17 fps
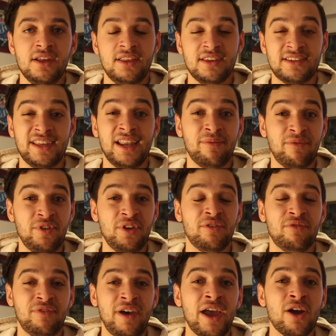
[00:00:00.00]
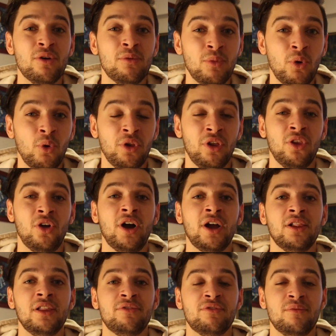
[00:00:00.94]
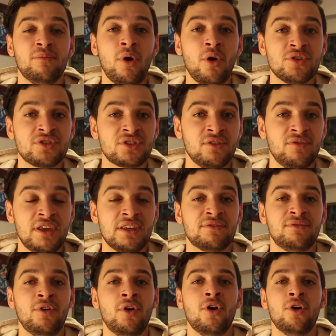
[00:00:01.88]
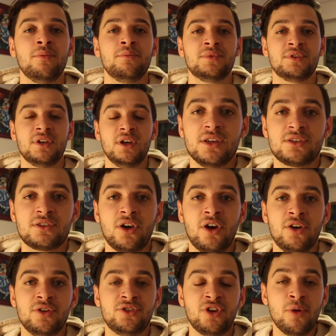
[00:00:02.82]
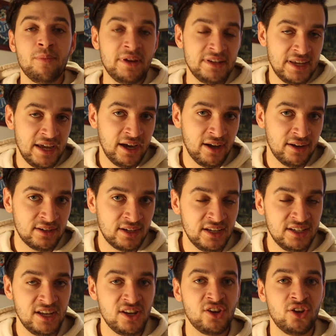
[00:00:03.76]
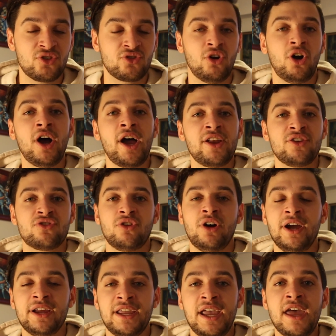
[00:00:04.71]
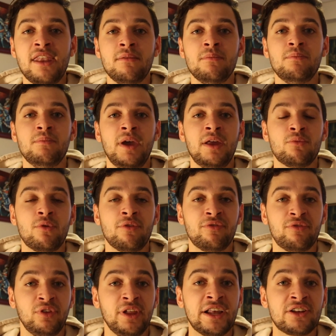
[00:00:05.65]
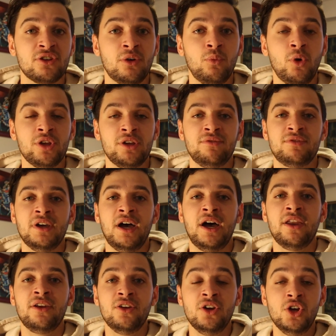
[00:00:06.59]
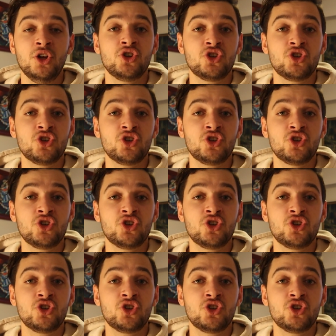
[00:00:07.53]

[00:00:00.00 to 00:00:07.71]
They're set up for you to fail more than likely for most of these firms. So don't be down, continue to try and try again, and reflect on what you've done.